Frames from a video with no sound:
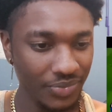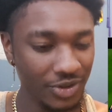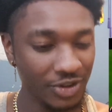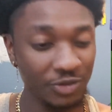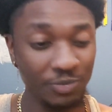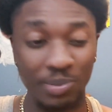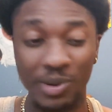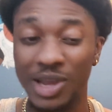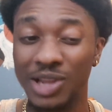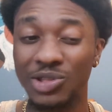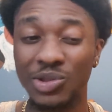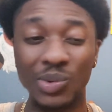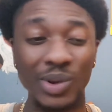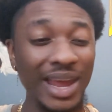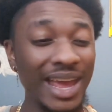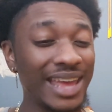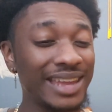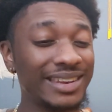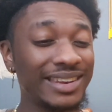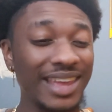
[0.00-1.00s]
Split through
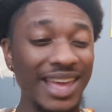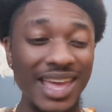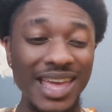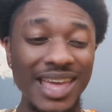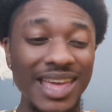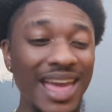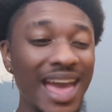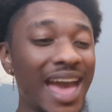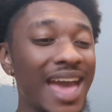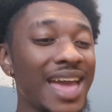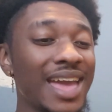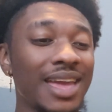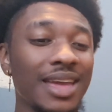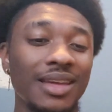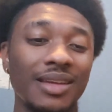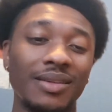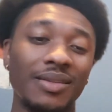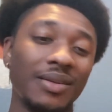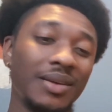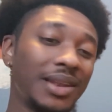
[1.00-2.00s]
that D,
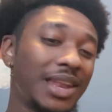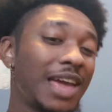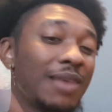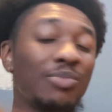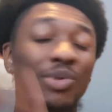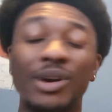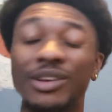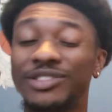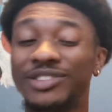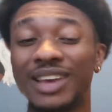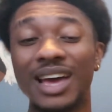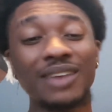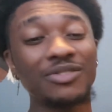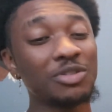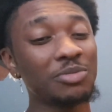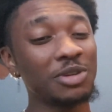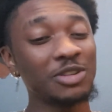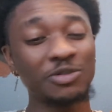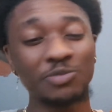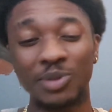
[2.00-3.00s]
hey. That boy
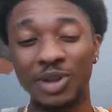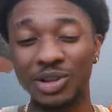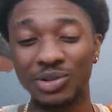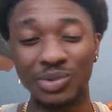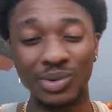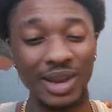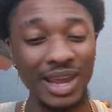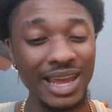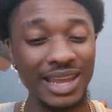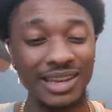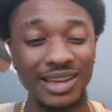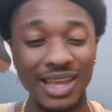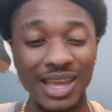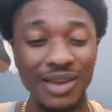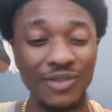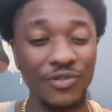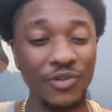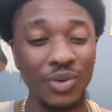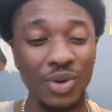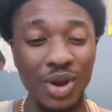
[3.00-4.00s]
Xavi be splitting through that
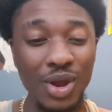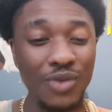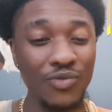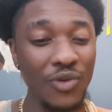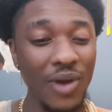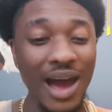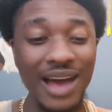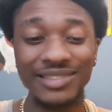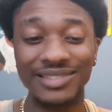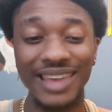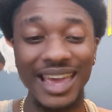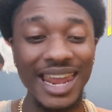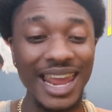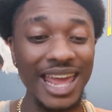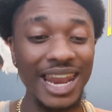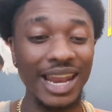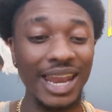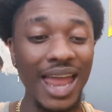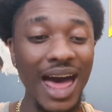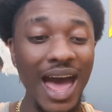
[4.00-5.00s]
D for real. For real. I say
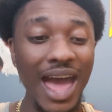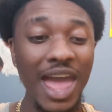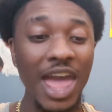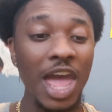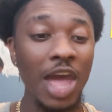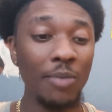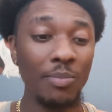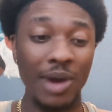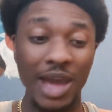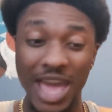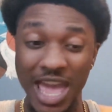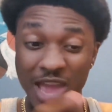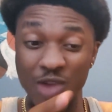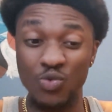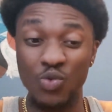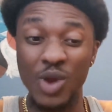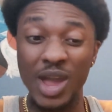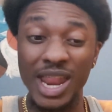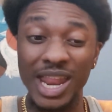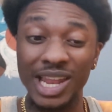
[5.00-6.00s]
that a lot, but he
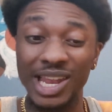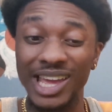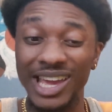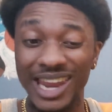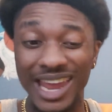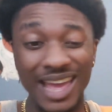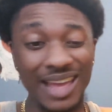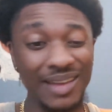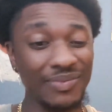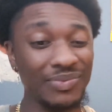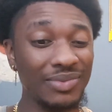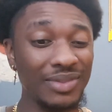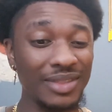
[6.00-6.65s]
really, look at that.